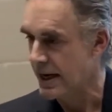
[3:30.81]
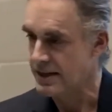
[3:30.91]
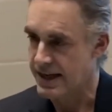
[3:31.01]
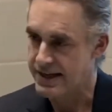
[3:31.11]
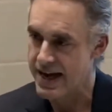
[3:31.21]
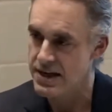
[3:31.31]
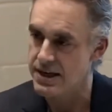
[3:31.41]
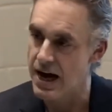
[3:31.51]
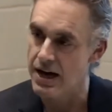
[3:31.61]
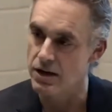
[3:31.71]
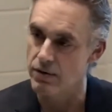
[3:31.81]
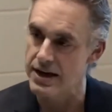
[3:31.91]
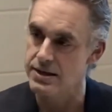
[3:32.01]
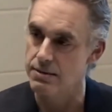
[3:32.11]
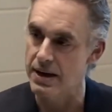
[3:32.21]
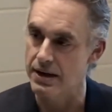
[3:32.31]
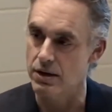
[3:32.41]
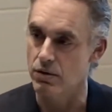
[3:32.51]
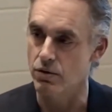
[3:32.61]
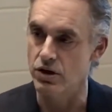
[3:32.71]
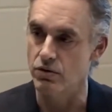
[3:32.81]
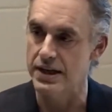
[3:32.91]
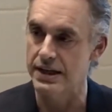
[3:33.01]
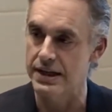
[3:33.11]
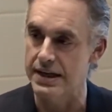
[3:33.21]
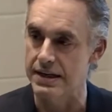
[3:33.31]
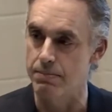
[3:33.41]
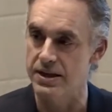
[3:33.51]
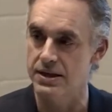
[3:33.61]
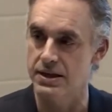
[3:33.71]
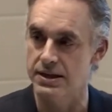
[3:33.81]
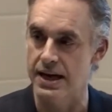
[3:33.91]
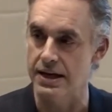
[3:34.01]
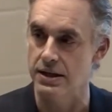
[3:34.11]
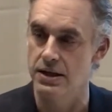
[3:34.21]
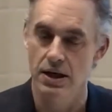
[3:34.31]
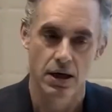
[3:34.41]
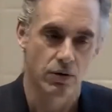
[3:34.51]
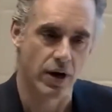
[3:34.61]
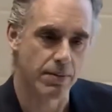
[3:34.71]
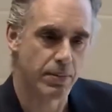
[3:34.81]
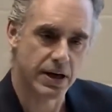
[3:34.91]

is they tend to underestimate their own utility in business settings, right?